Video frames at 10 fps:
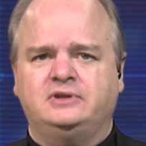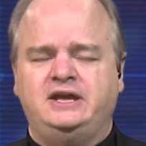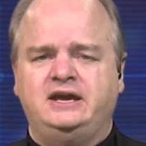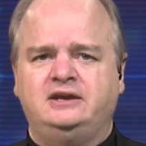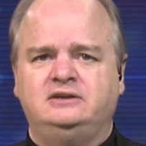
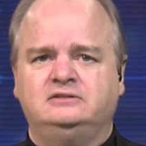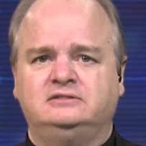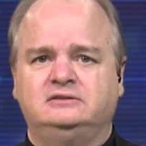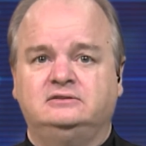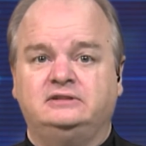
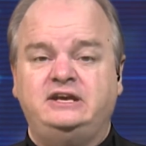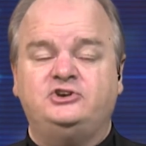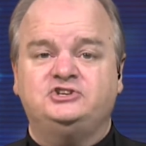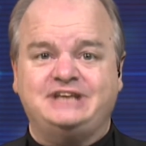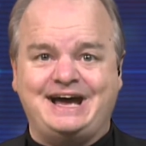and
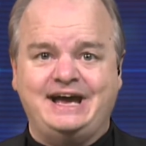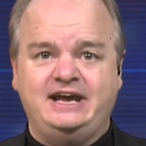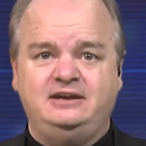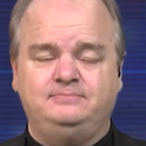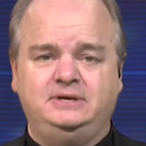later
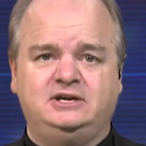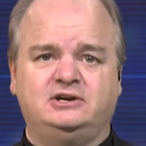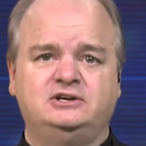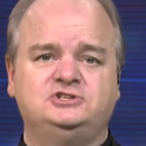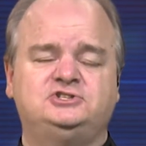died
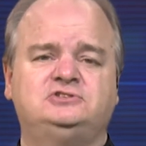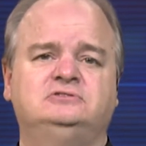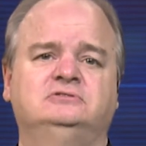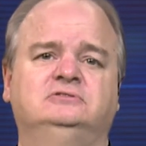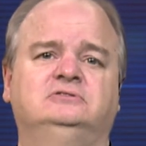because
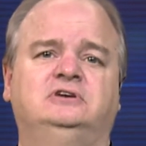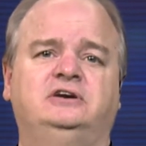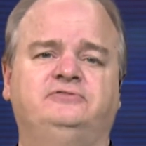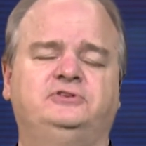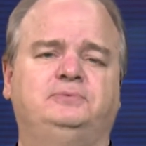
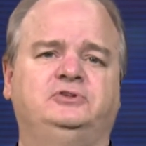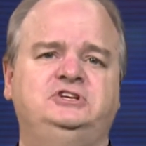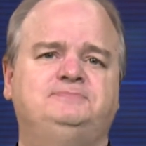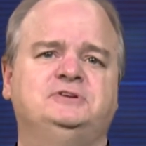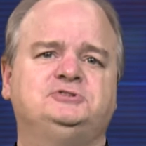of the
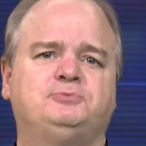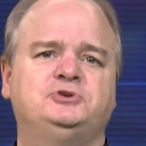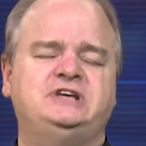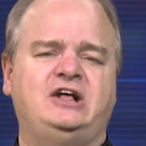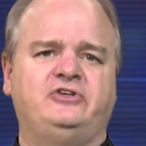policeman's
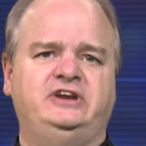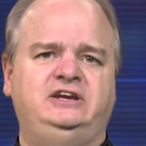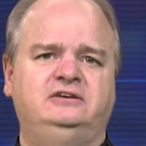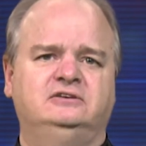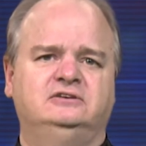
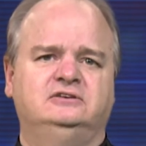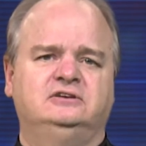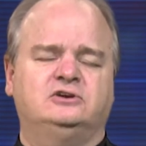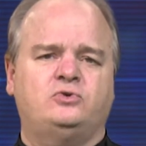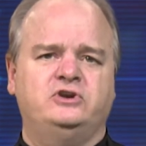brutality,
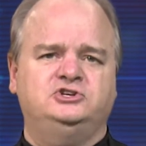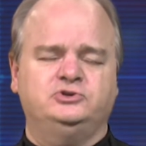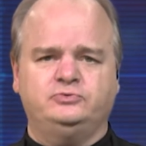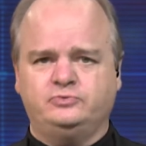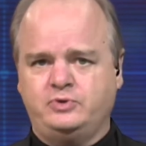according
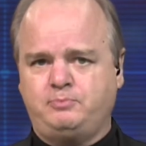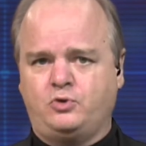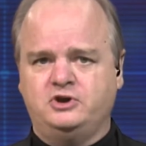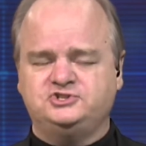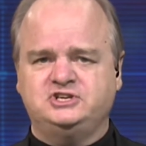to
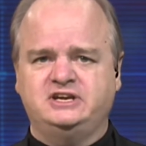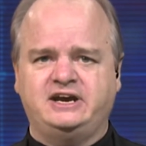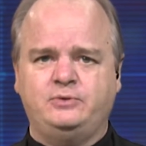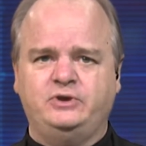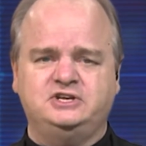reports and
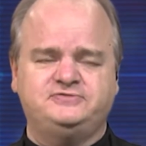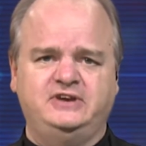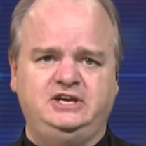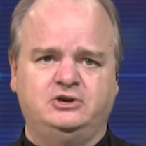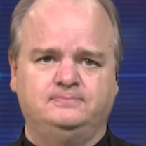eyewitness
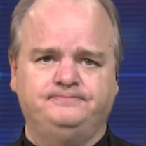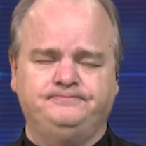video.